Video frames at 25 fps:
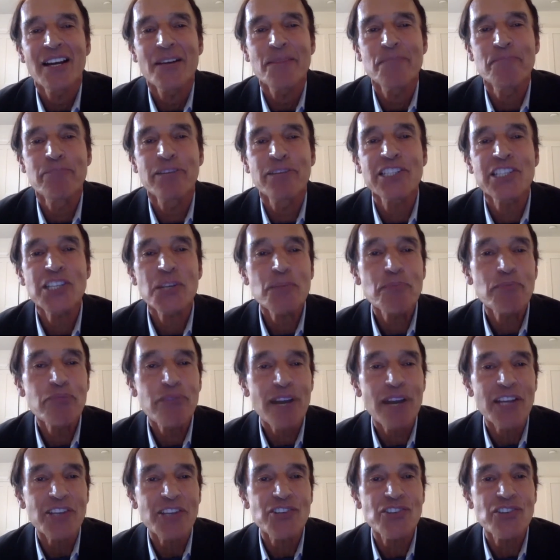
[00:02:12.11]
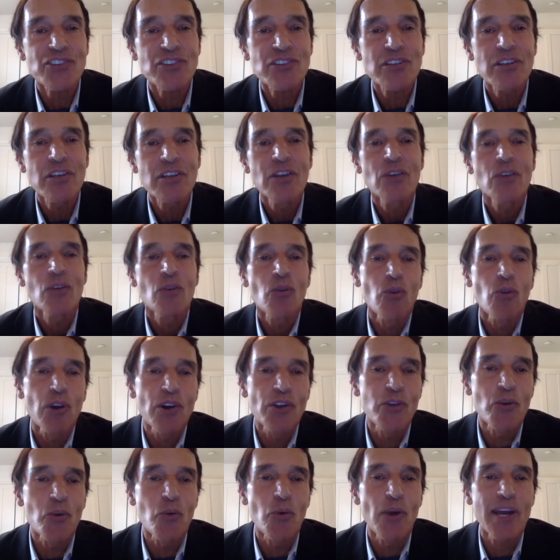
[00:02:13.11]
printing press, or
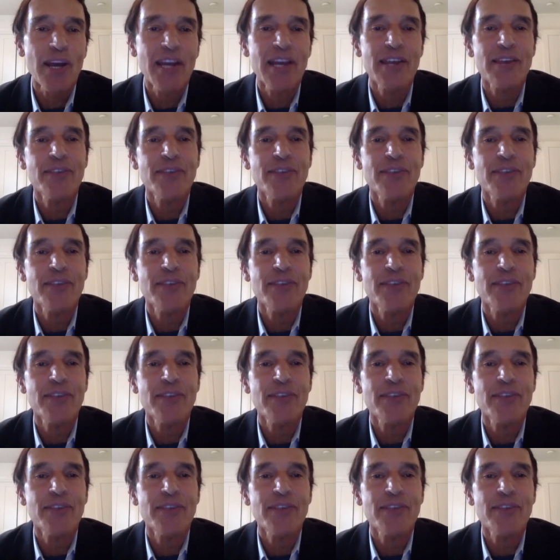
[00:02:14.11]
the way